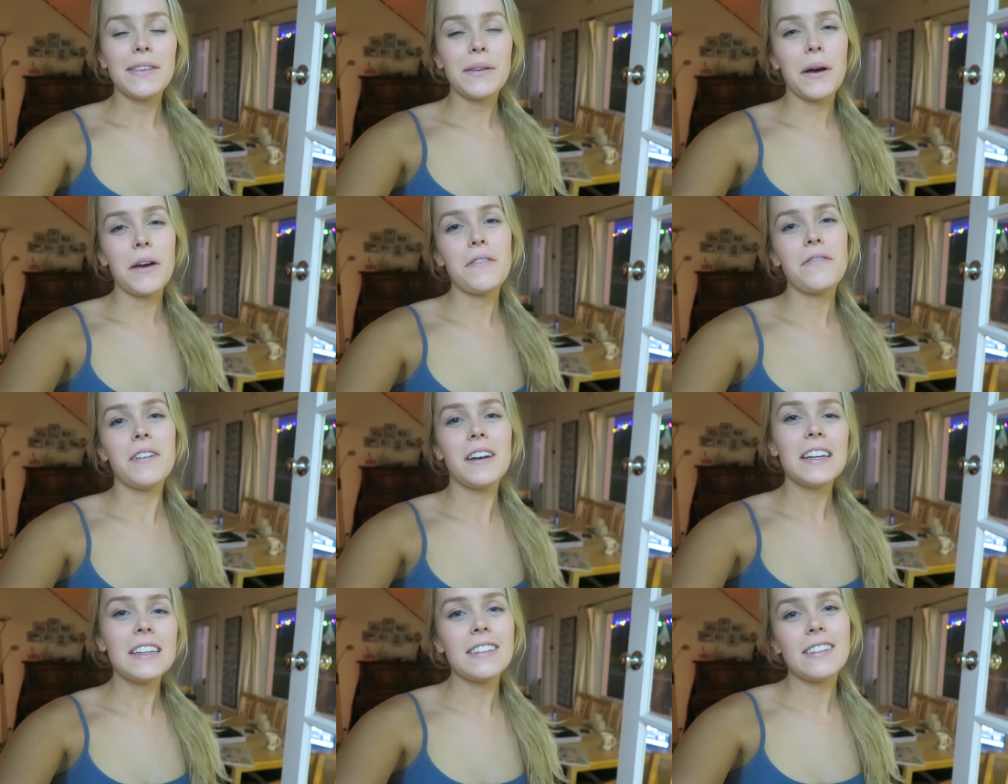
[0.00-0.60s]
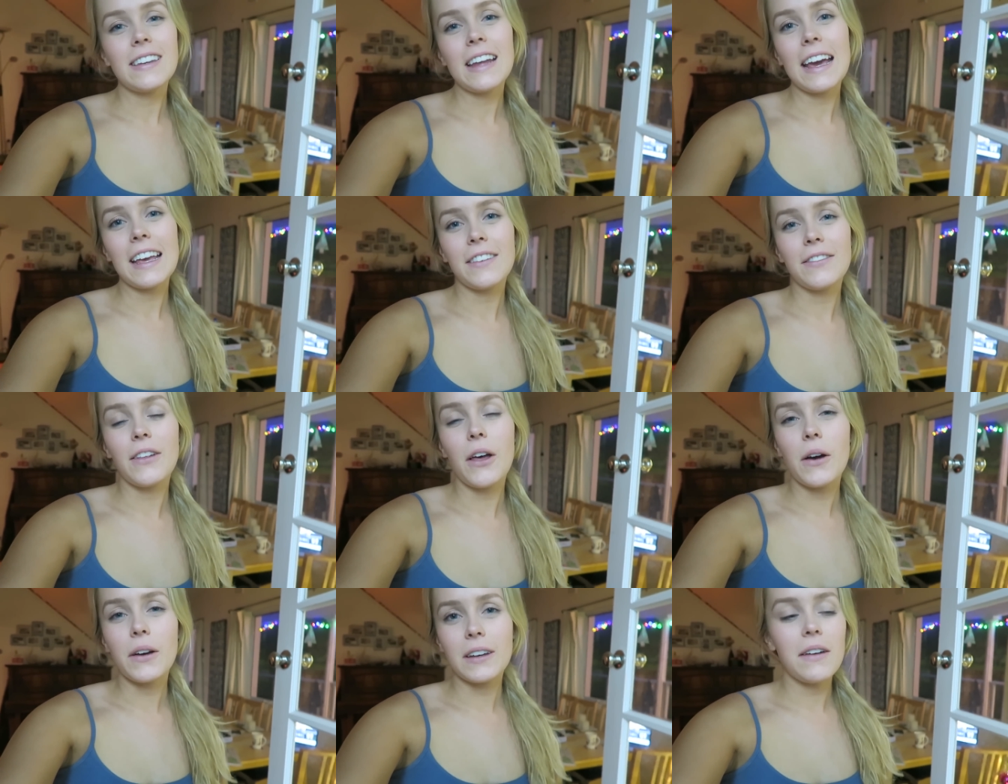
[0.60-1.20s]
So I finished
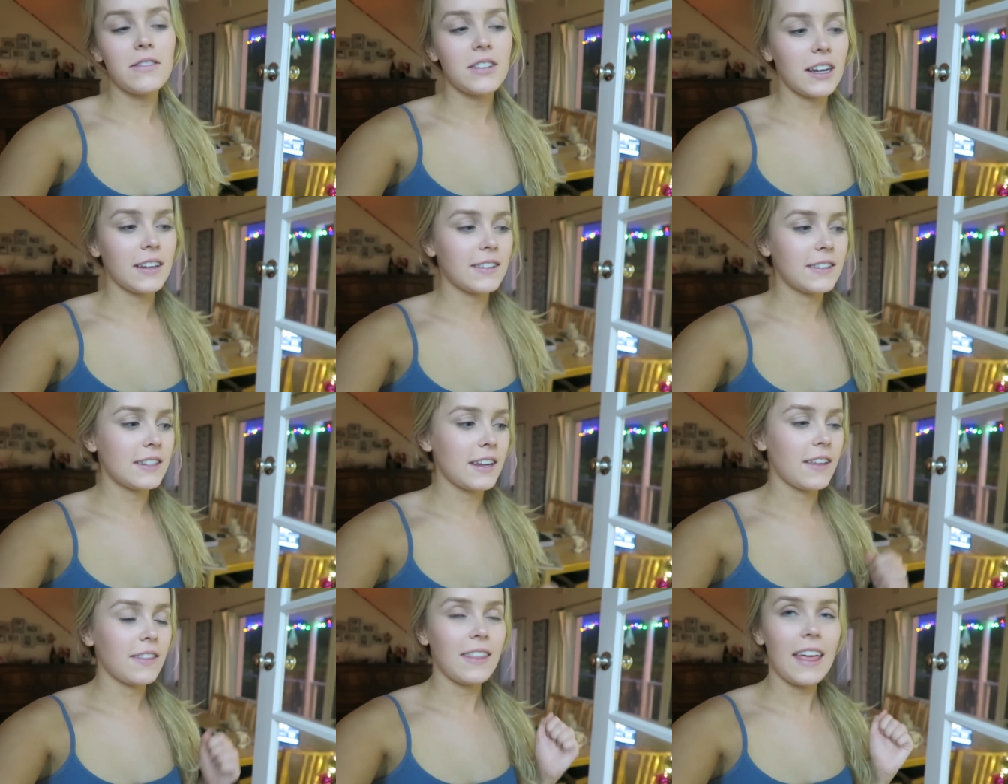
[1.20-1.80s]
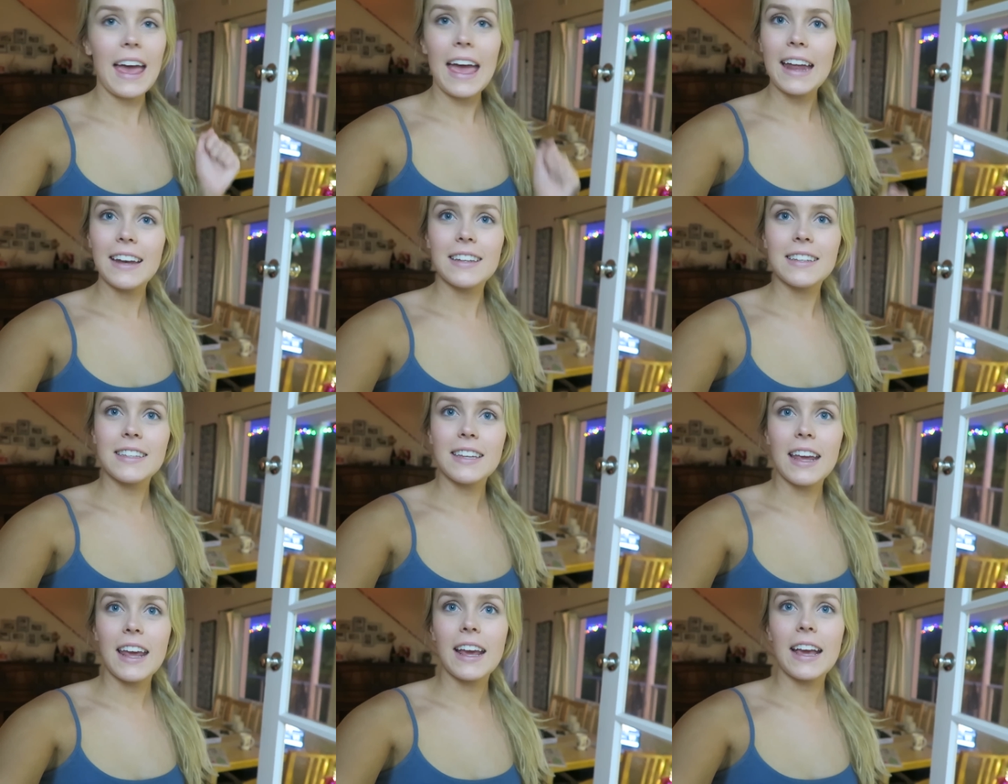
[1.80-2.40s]
today's vlog. I've just done the
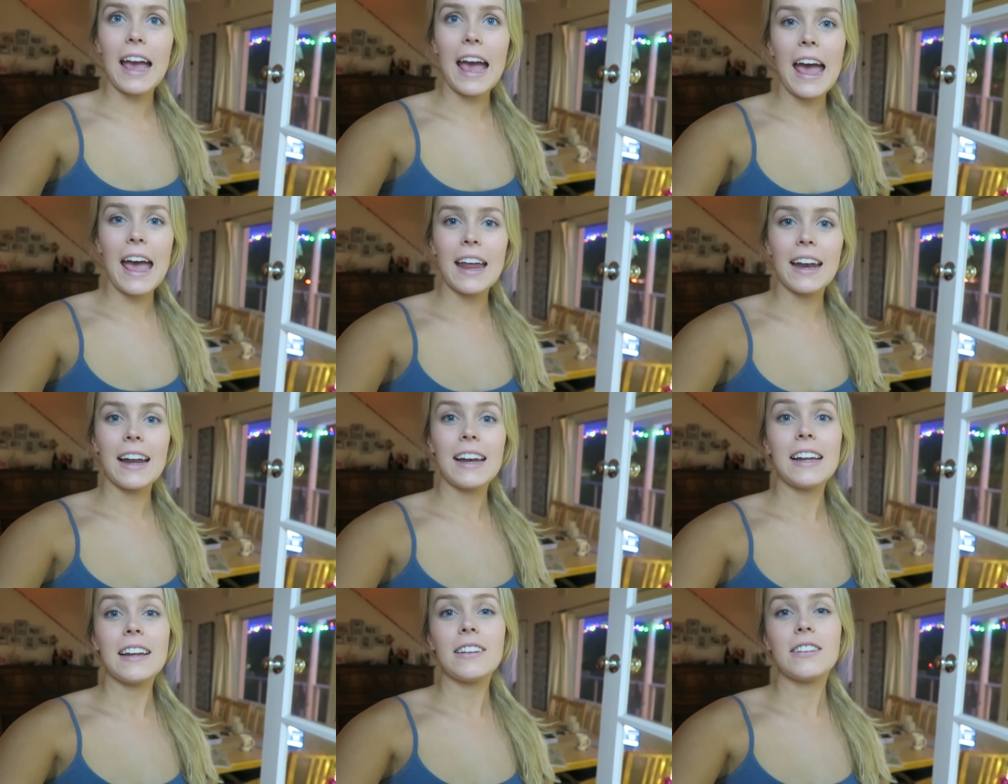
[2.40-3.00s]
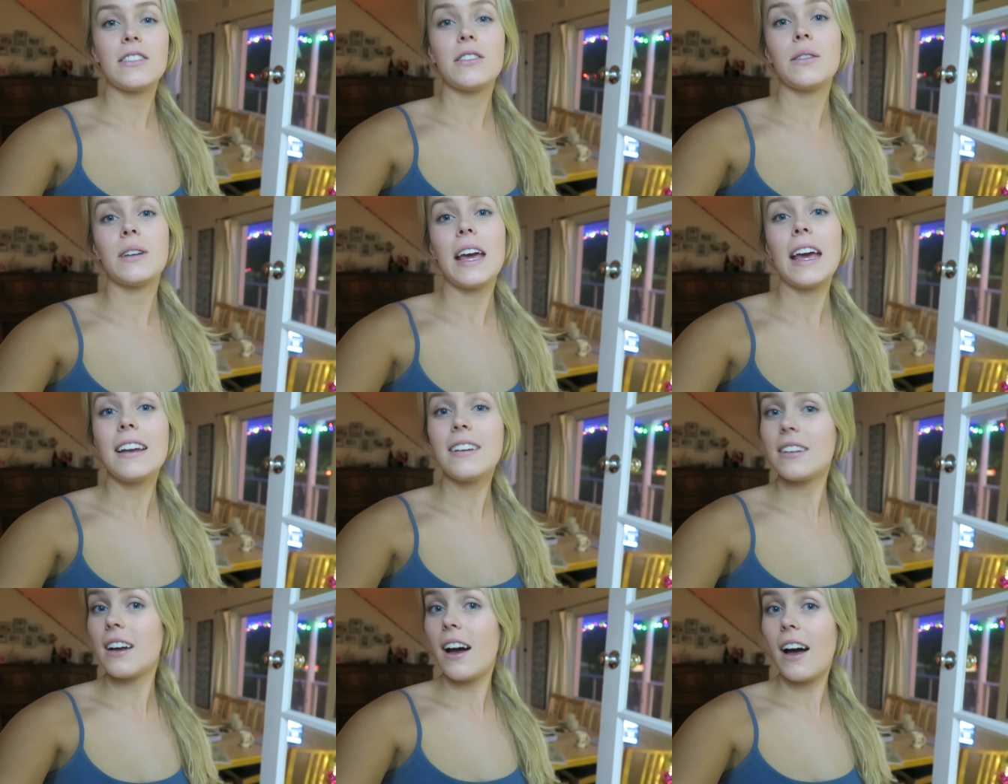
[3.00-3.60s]
editing and I need to do an
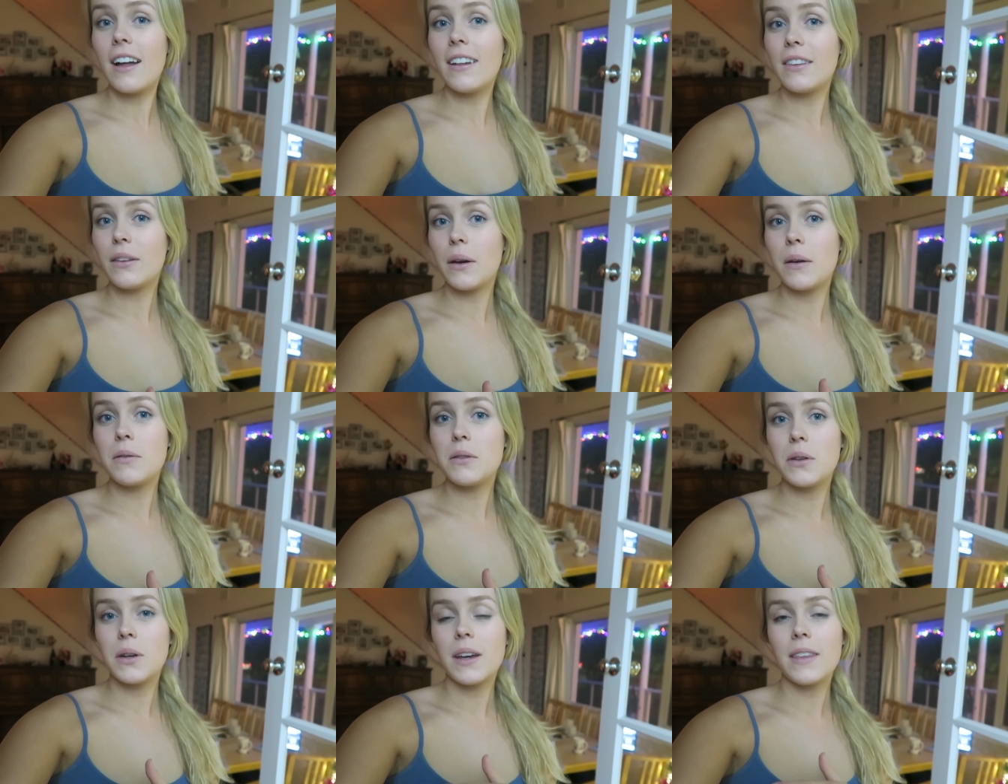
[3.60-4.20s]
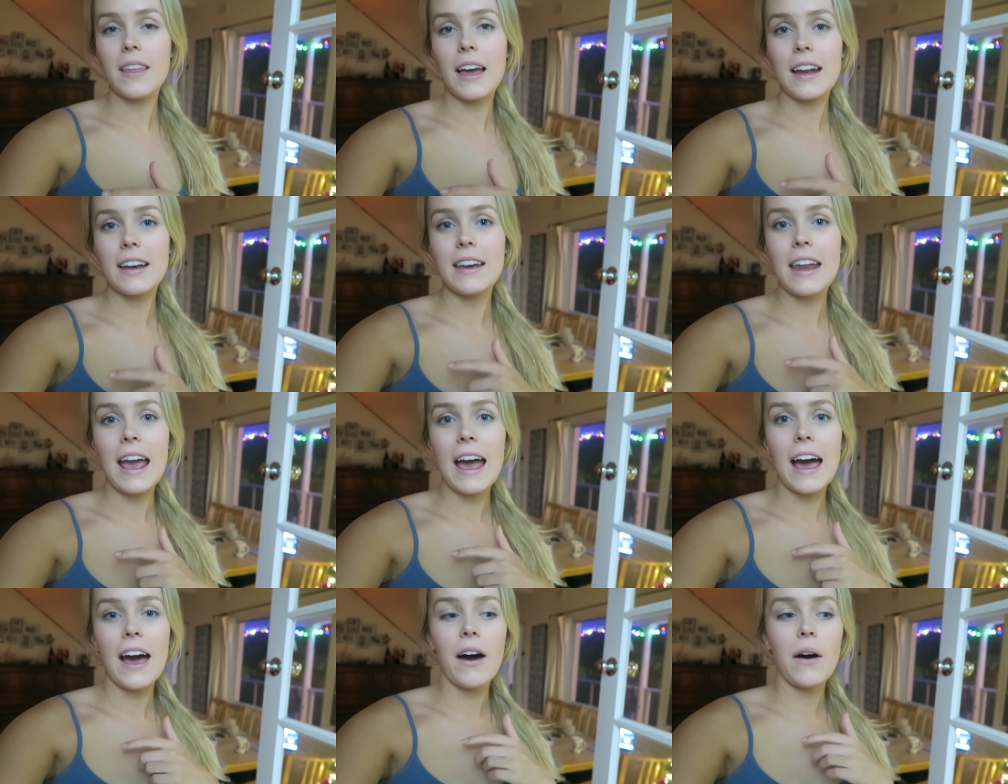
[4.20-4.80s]
end card, so I'm doing that
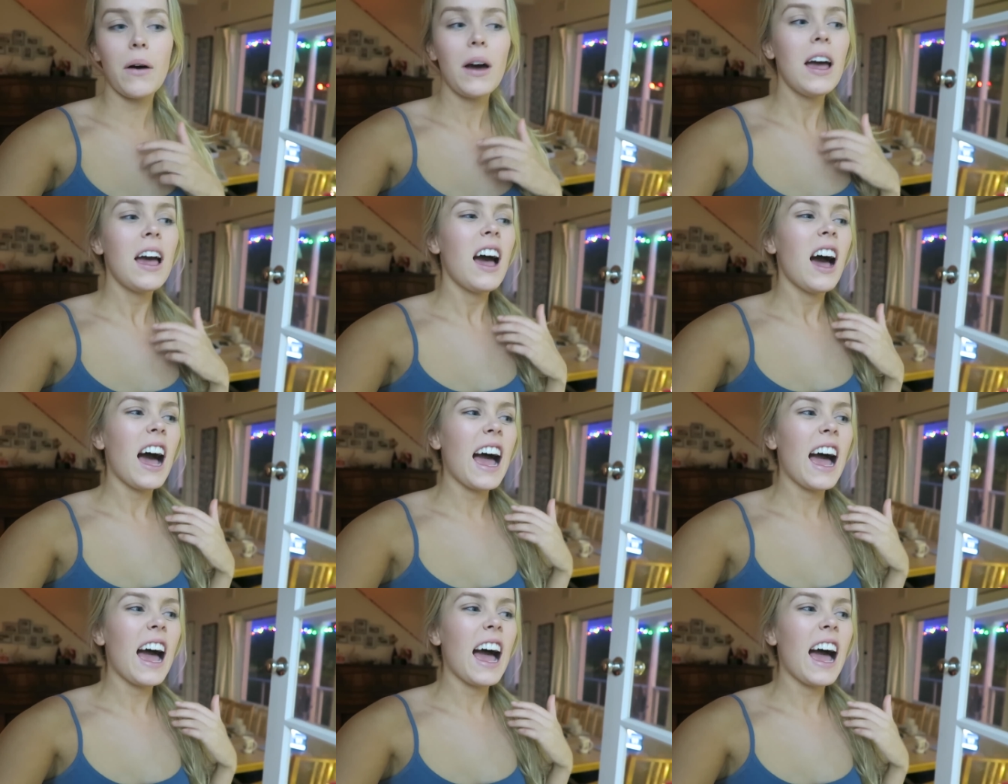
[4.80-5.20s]
now.